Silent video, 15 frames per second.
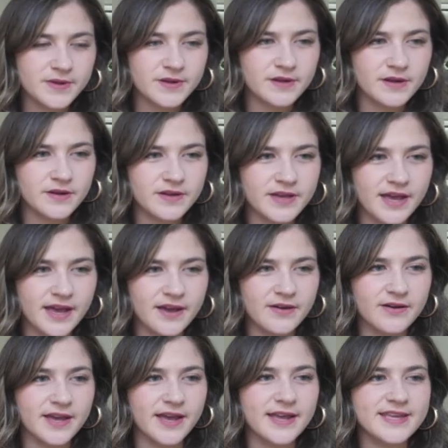Okay,
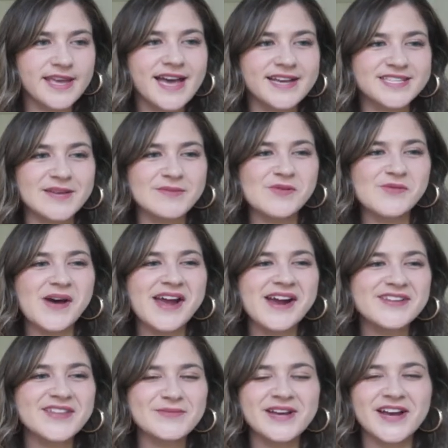okay. Yes, I'm aware
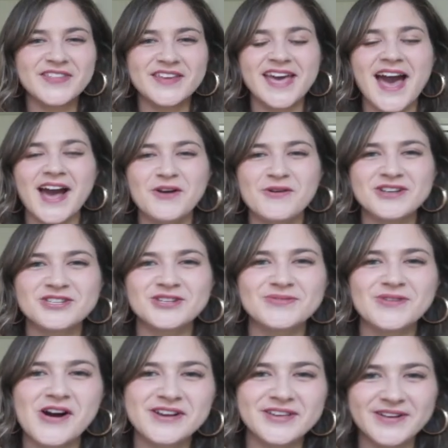that we got the cat question
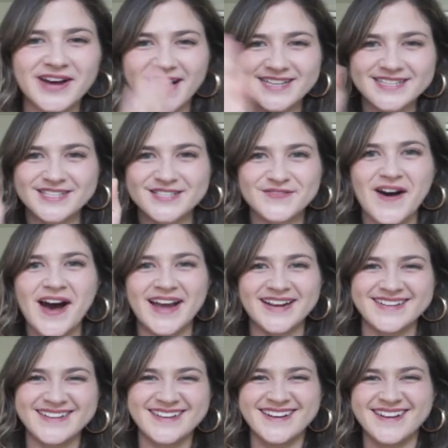wrong, you guys. It's fine.
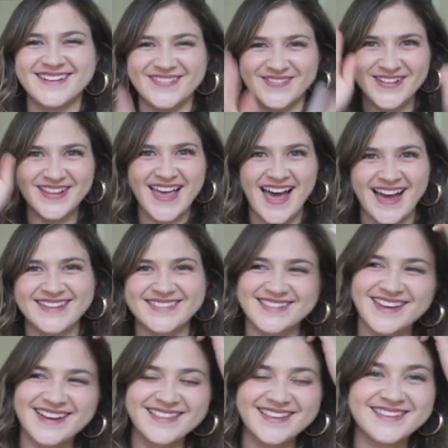Relax.
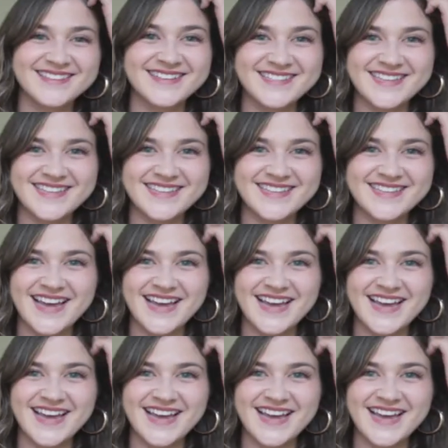This is a test for